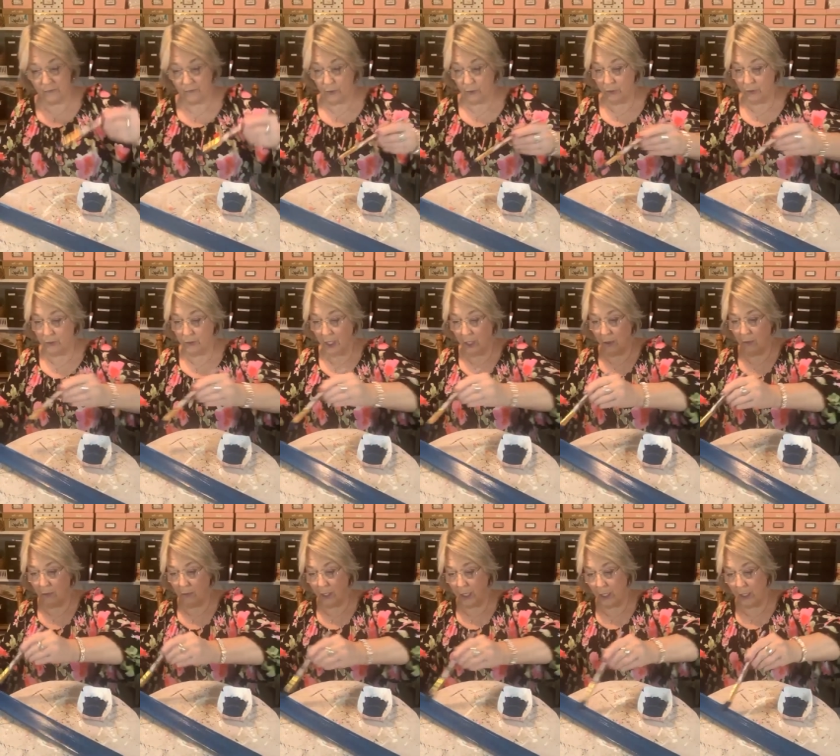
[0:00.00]
those of you who
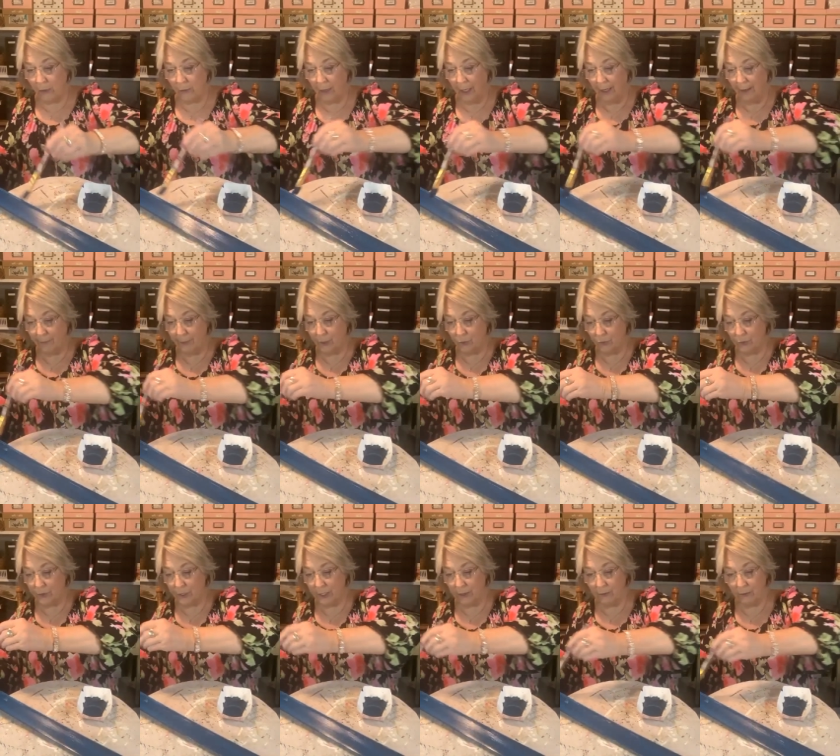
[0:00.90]
don't know, I'm in
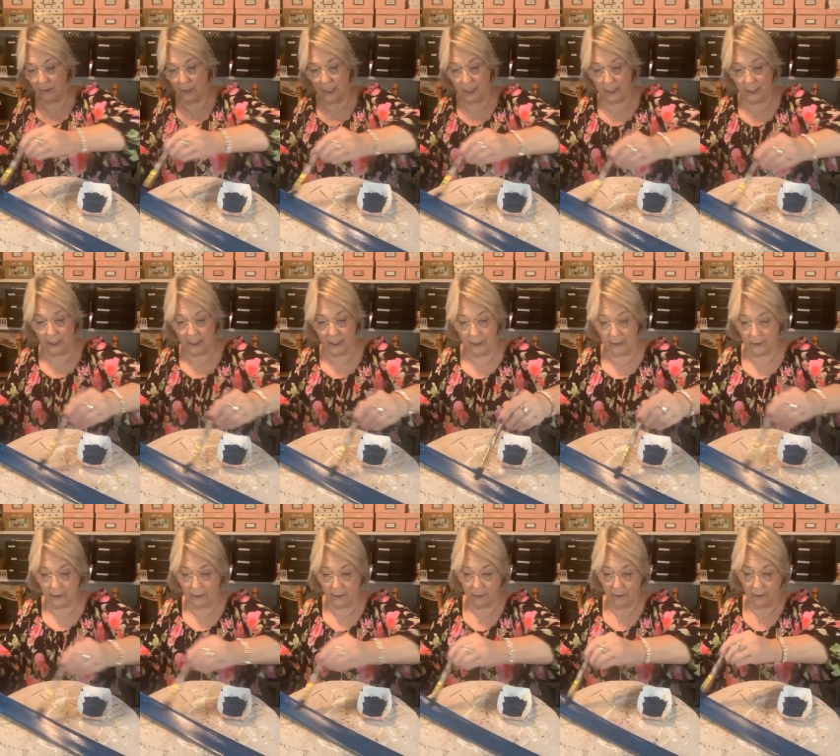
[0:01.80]
North
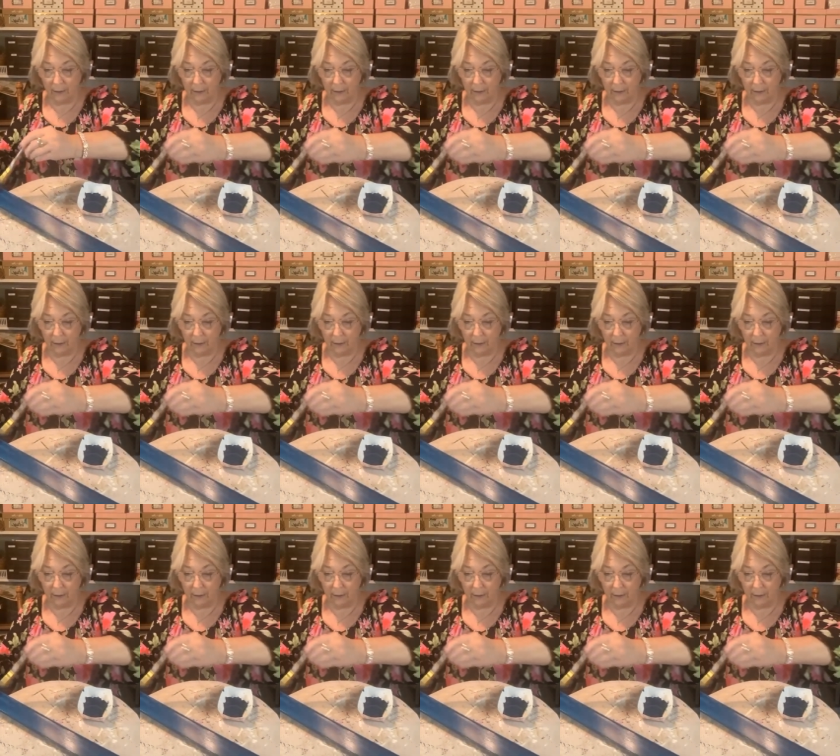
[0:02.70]
Carolina.